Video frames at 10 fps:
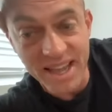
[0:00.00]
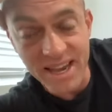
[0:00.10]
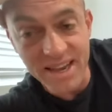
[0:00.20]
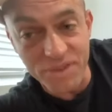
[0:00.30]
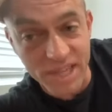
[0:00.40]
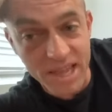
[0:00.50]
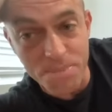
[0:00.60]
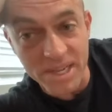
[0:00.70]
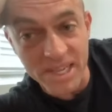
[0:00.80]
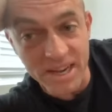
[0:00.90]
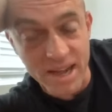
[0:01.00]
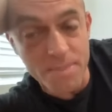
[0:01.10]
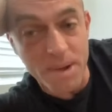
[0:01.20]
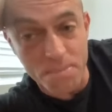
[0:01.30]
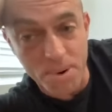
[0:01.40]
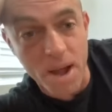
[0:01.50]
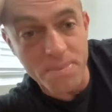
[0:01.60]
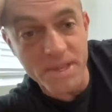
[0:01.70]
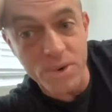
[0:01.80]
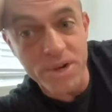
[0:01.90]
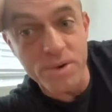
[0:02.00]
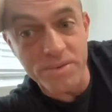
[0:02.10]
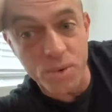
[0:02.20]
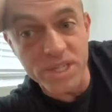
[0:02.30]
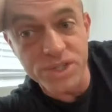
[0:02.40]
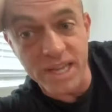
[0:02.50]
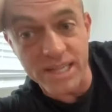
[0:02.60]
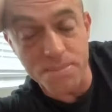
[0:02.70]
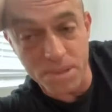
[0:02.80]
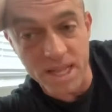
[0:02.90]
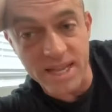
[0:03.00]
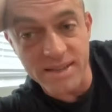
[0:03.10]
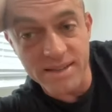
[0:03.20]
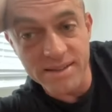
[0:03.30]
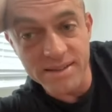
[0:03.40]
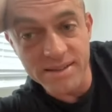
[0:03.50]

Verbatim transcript: And if you keep bringing it up, I'm probably going to avoid you like the plague.